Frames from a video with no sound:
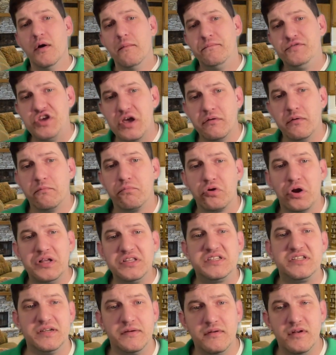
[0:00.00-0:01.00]
Jalen
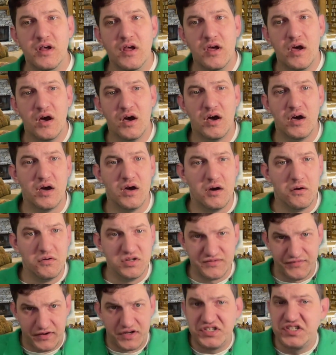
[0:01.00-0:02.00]
Brunson
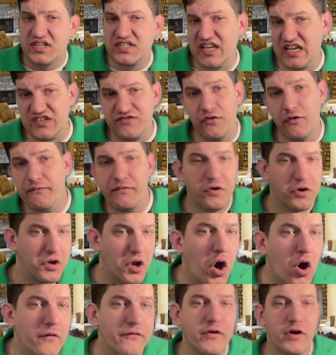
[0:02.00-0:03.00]
was very successful at
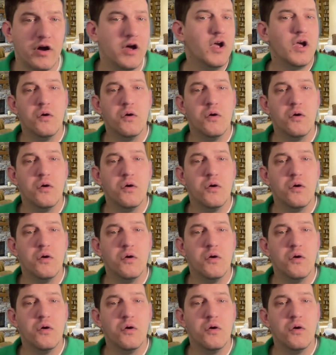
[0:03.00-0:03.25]
Villanova,